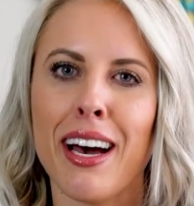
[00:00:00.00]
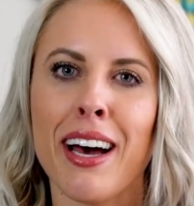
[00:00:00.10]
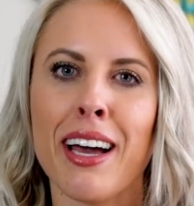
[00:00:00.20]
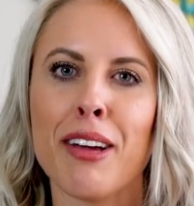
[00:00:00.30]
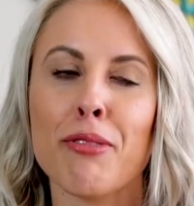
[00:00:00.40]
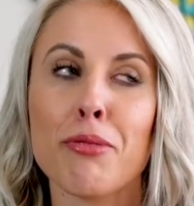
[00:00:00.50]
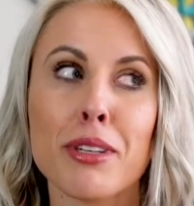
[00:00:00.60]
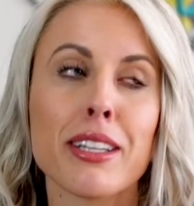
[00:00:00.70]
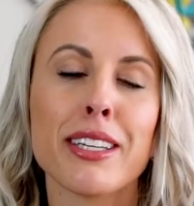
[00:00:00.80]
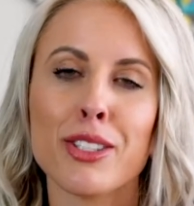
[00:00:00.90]
I
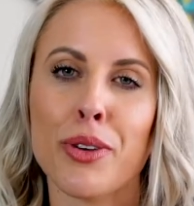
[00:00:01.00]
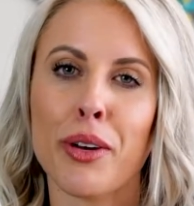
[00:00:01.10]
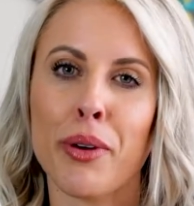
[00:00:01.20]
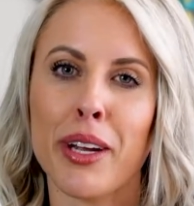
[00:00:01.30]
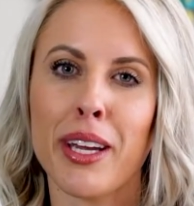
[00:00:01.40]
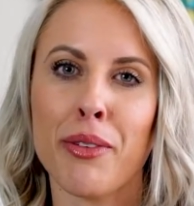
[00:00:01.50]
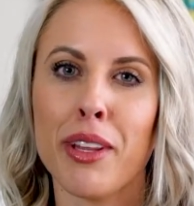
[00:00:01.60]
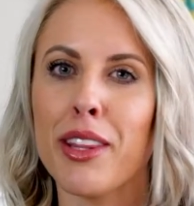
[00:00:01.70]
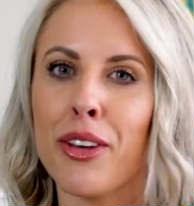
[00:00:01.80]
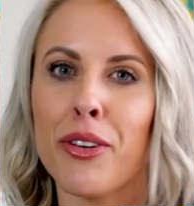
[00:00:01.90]
really enjoyed working
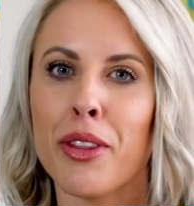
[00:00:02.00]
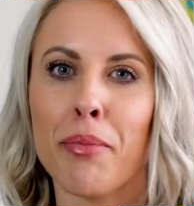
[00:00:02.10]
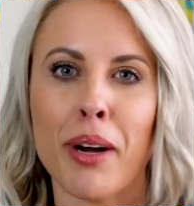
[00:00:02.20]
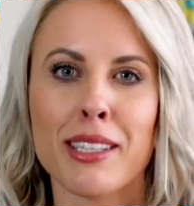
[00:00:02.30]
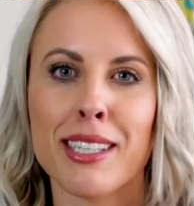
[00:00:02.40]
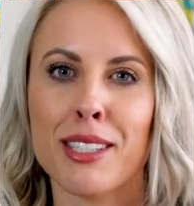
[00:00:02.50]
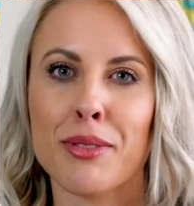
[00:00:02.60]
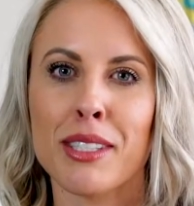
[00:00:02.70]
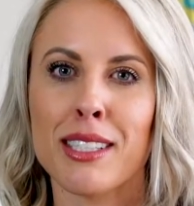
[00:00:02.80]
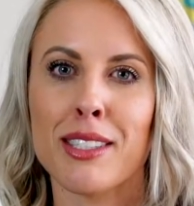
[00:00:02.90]
with you. The process
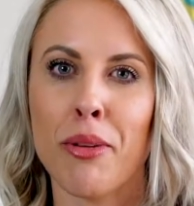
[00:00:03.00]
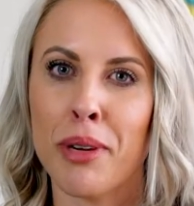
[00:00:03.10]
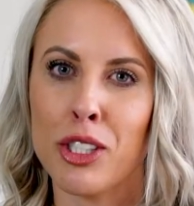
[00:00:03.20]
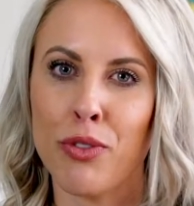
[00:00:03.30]
was so much